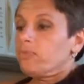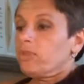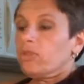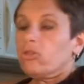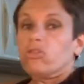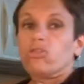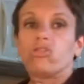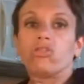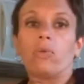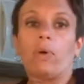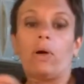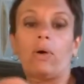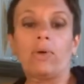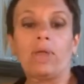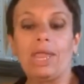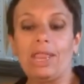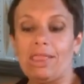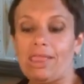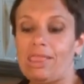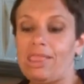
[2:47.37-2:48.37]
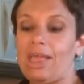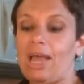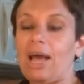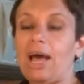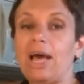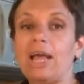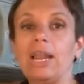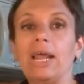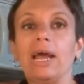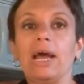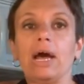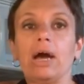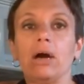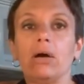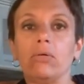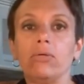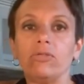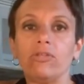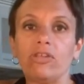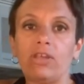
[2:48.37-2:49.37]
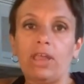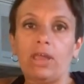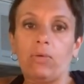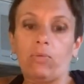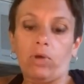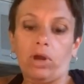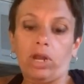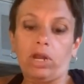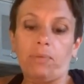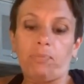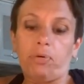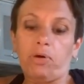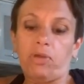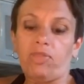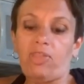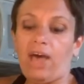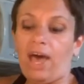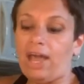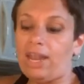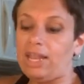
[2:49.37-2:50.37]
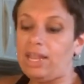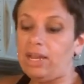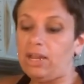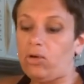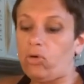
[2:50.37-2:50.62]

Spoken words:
So I'll get that out, and we're going to put that in.